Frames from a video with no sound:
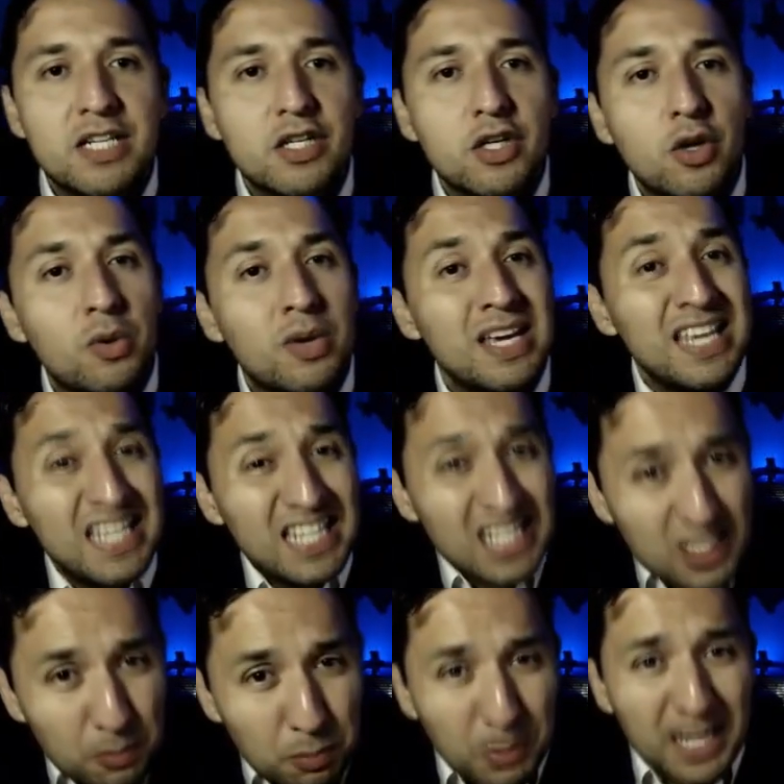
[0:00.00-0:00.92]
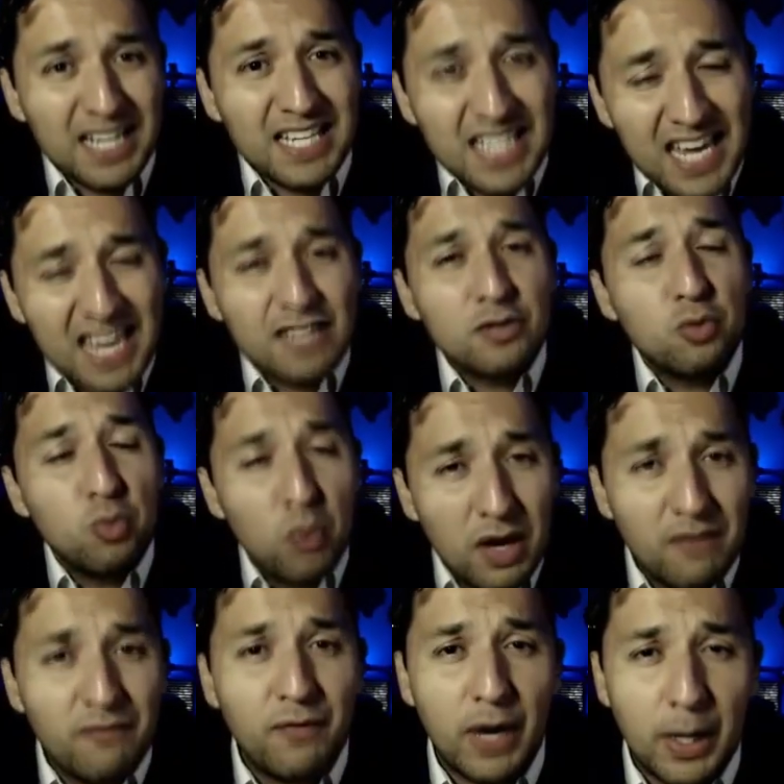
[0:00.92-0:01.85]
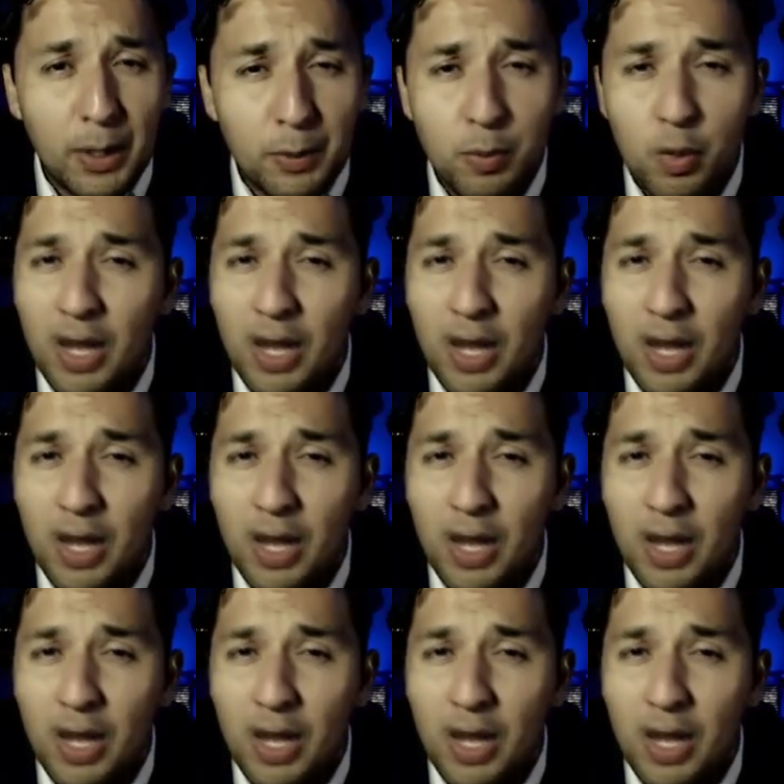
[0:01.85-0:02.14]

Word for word: So split test one variable